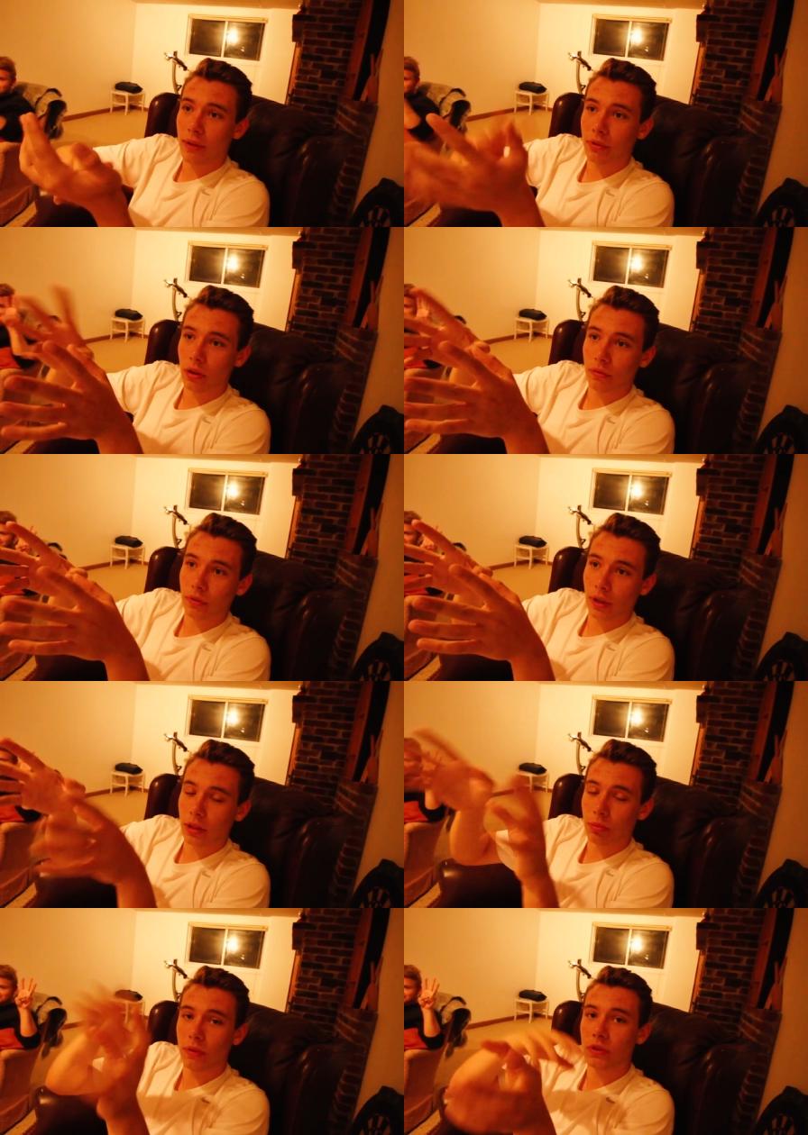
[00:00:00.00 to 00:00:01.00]
have enough for
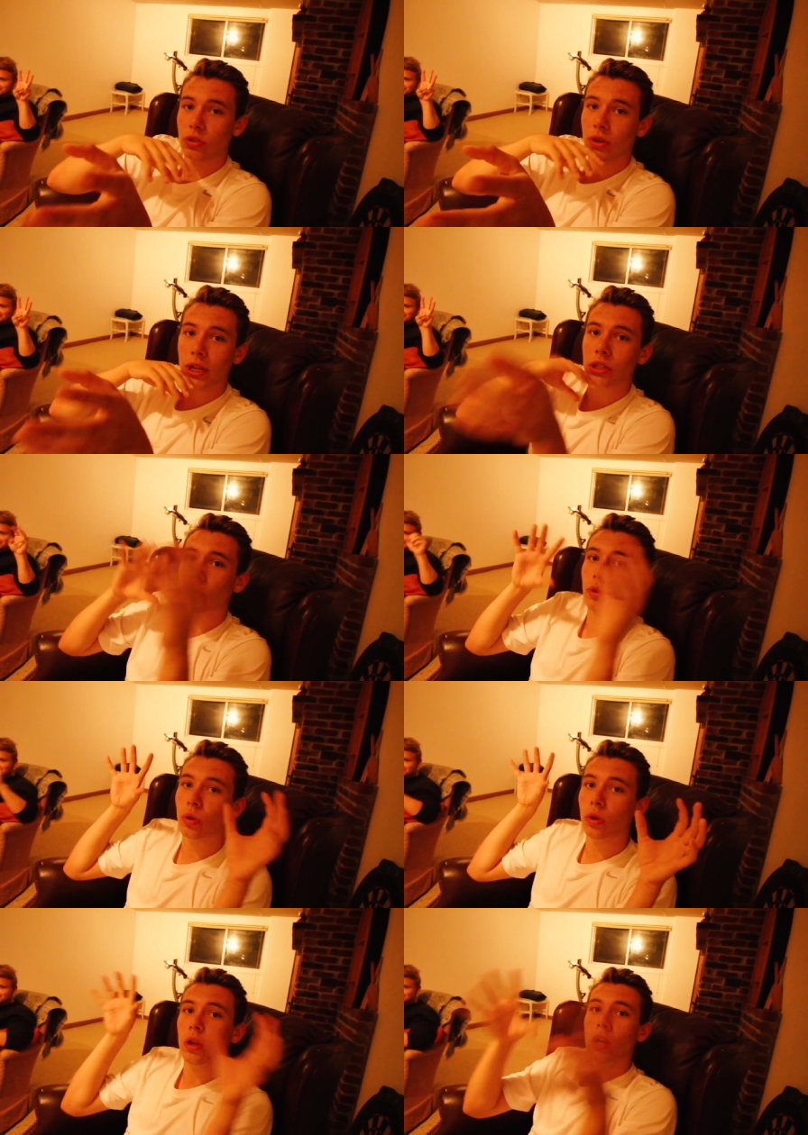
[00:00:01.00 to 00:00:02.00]
like the previous two days. So I
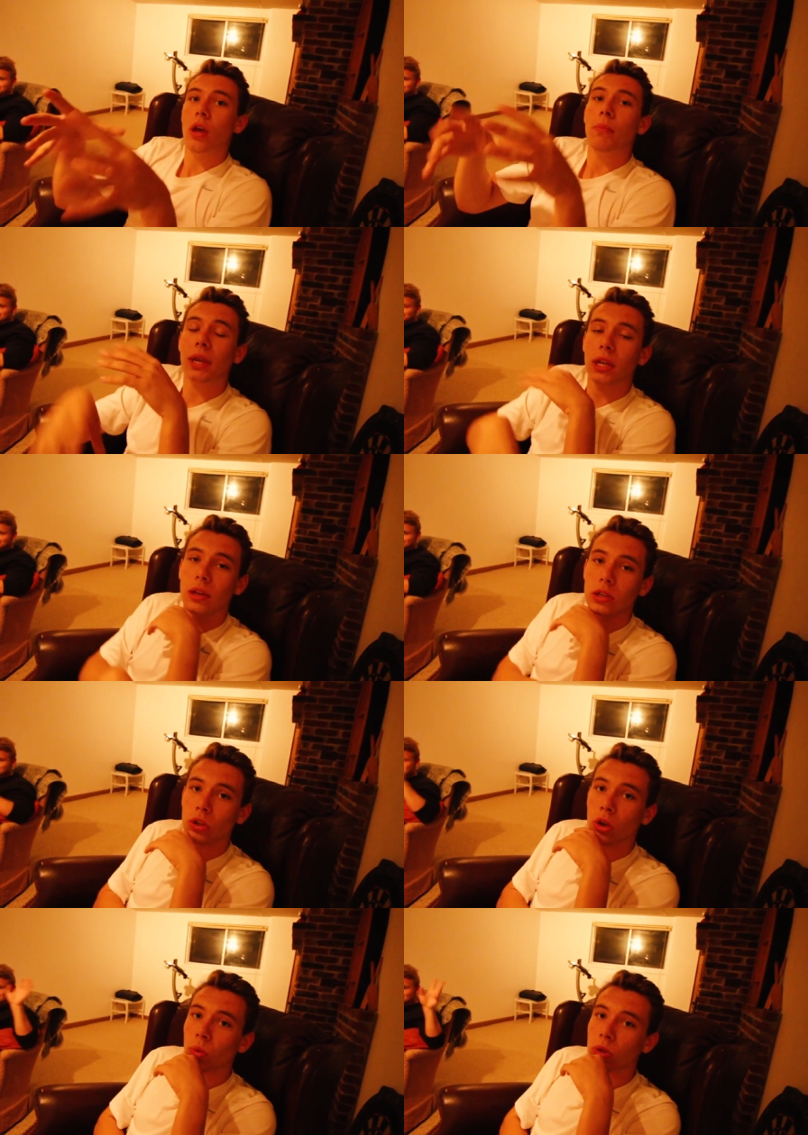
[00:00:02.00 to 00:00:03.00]
thought make a
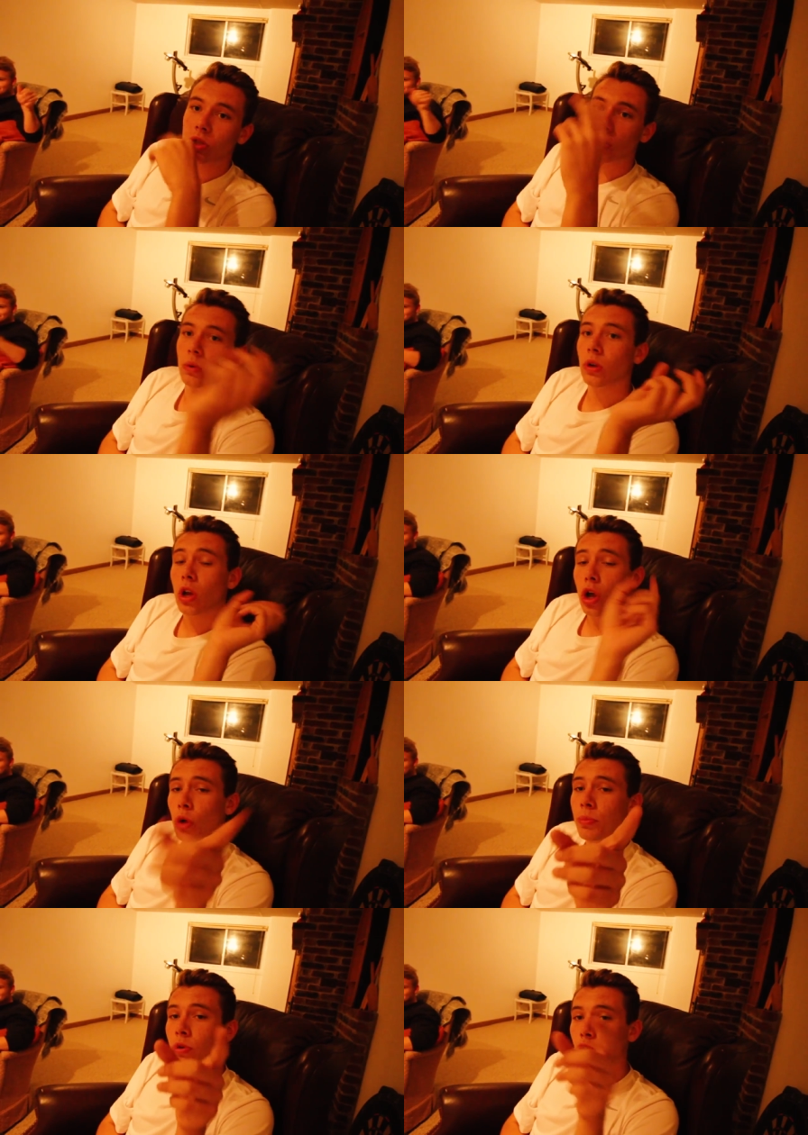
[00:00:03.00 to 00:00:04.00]
nice long one. So
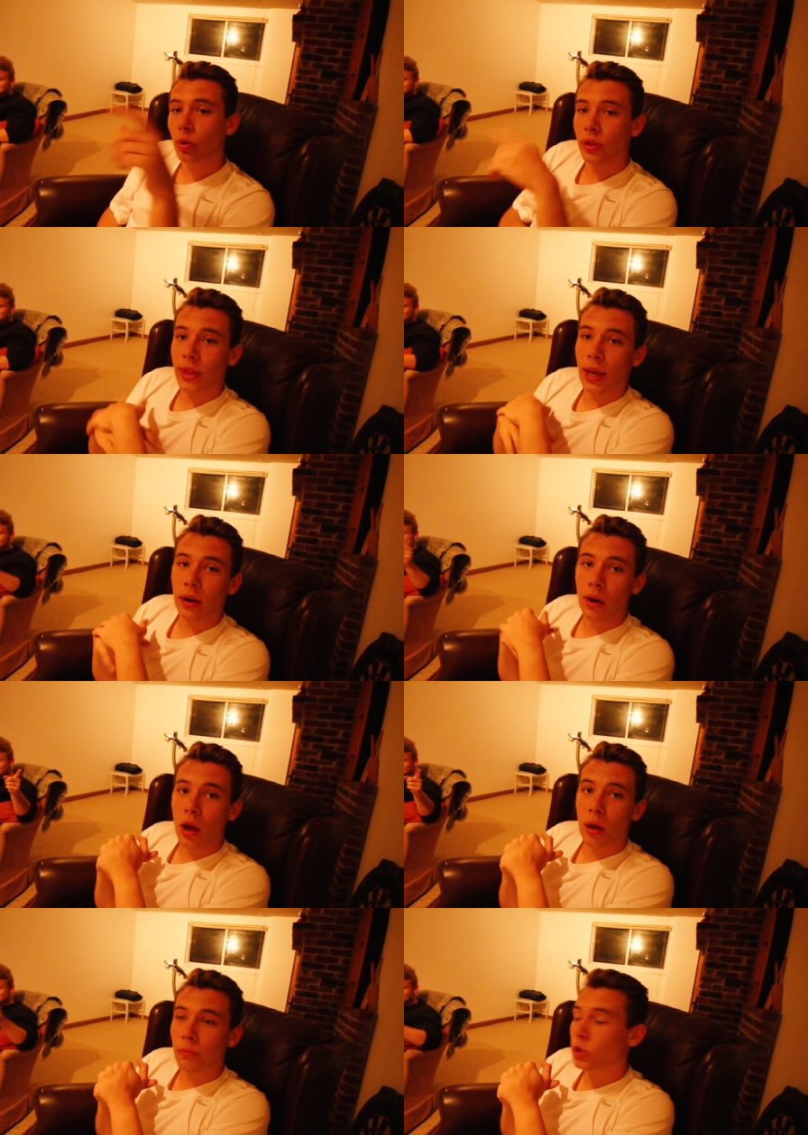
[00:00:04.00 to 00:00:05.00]
hope you enjoyed that.
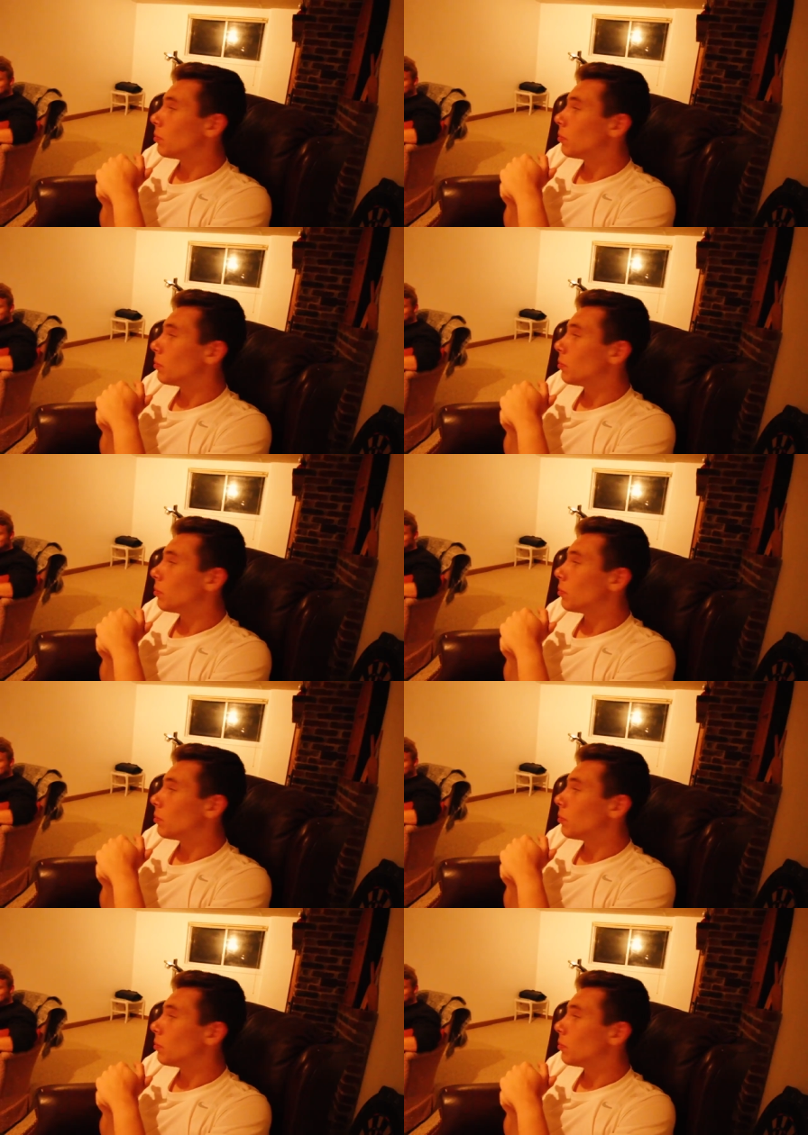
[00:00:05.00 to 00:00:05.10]
Um,